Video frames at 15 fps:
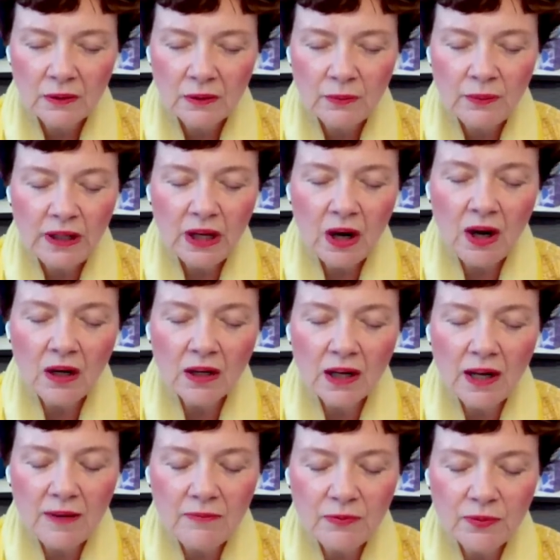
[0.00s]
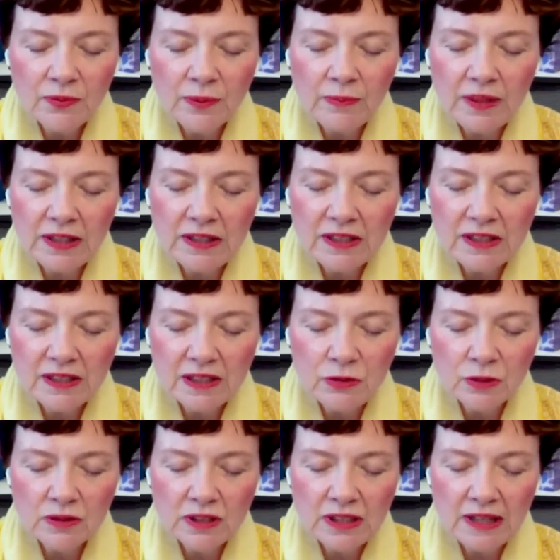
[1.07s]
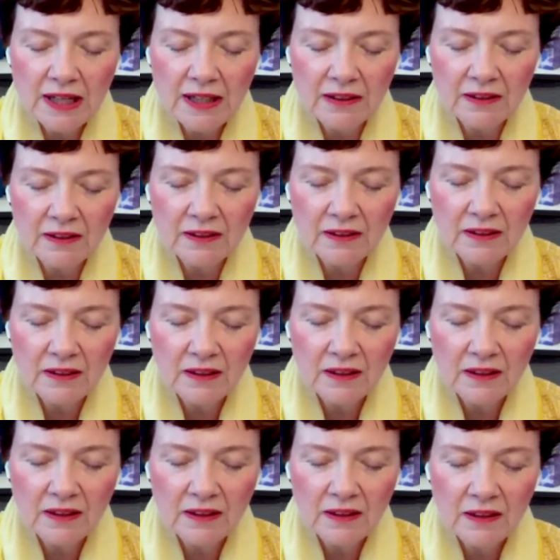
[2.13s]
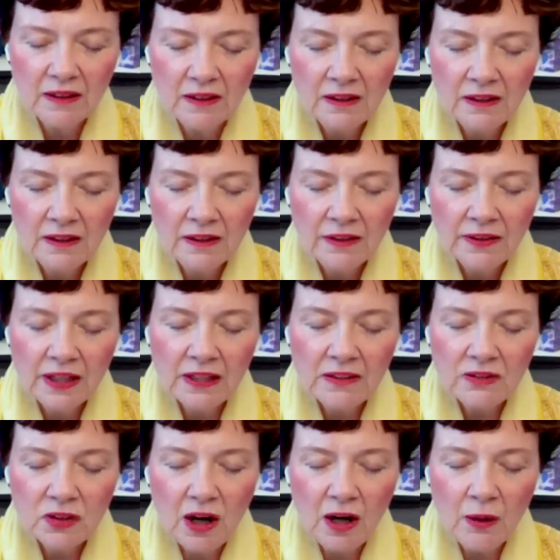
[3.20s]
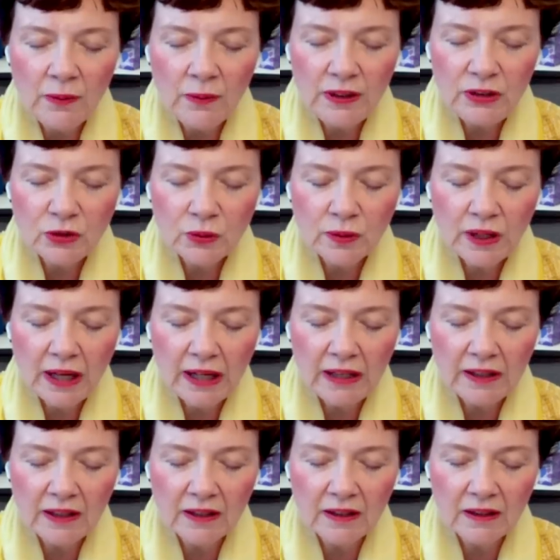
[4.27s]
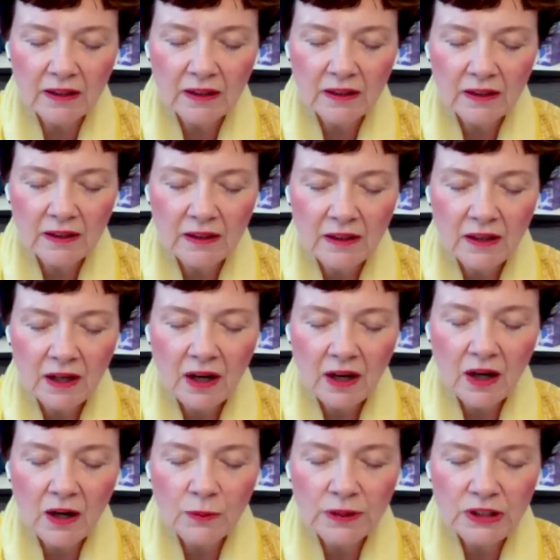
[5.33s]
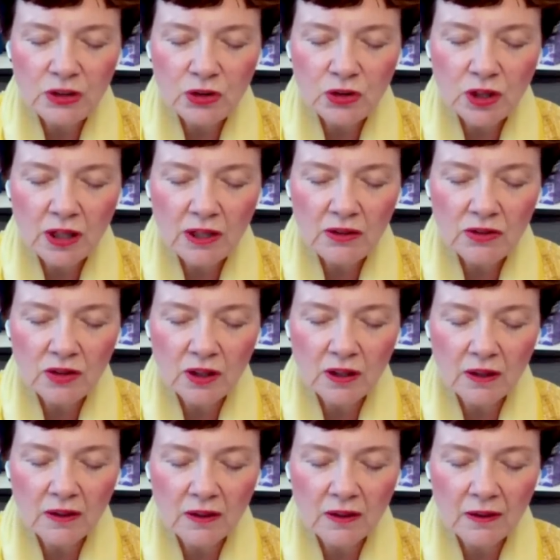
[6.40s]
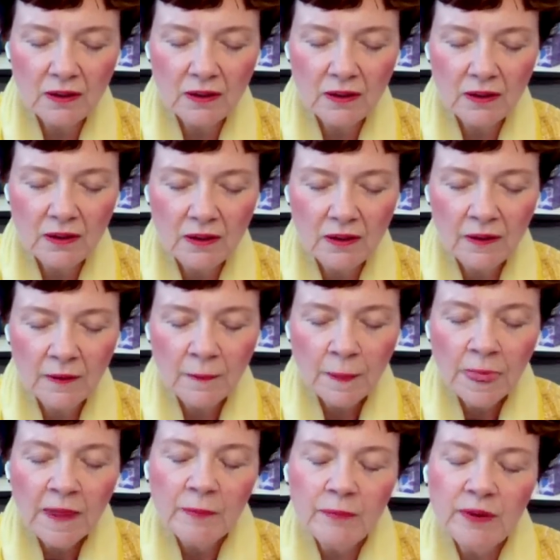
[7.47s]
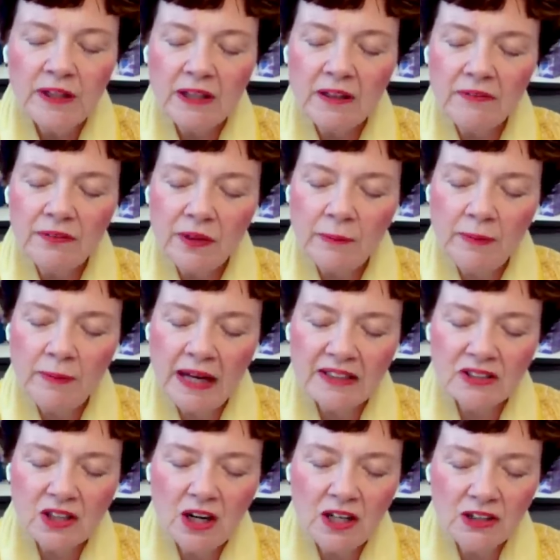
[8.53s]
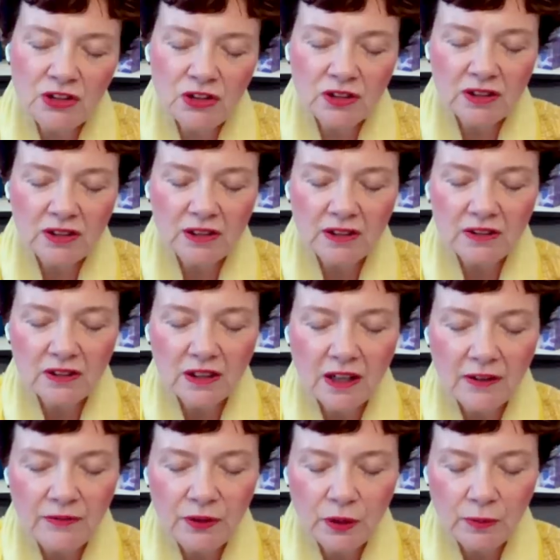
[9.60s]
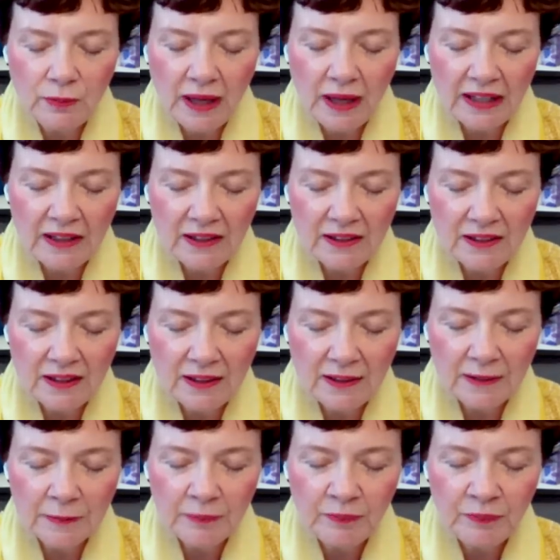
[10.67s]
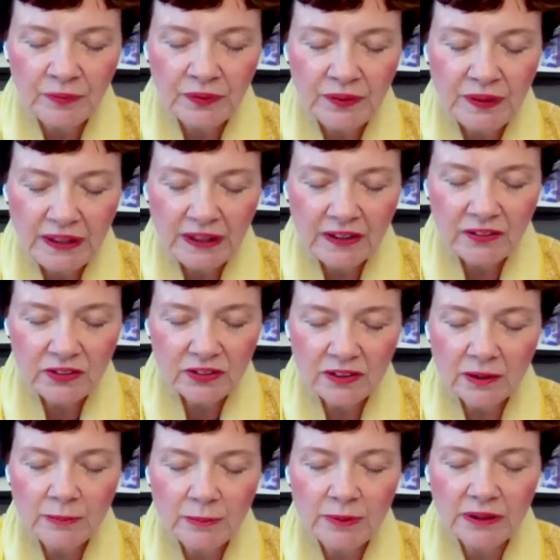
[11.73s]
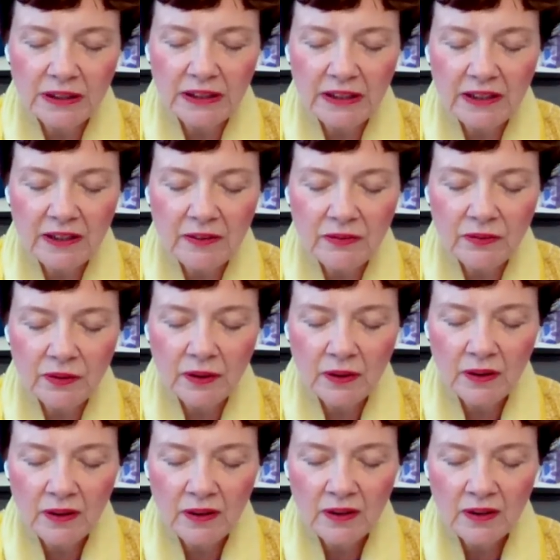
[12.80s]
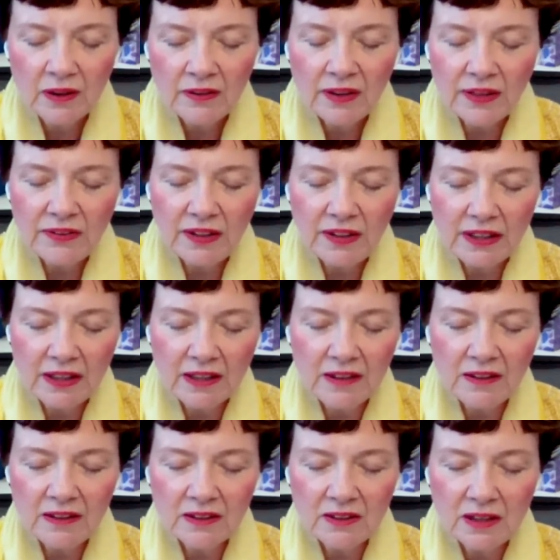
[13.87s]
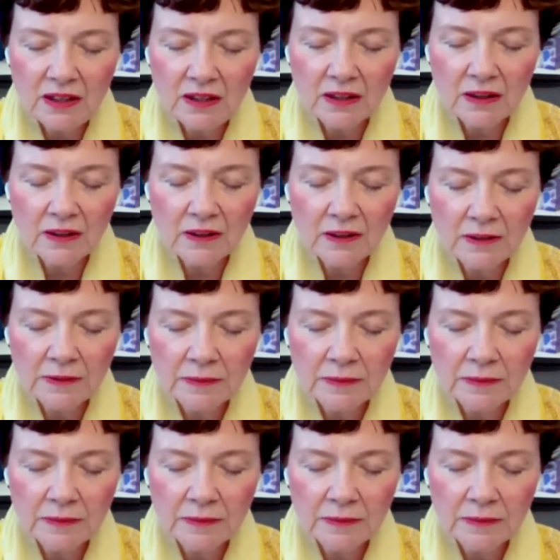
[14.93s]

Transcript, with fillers: We all come from the central sun that is always creating, always changing. But if the mass consciousness of humanity needs to believe that the end is here,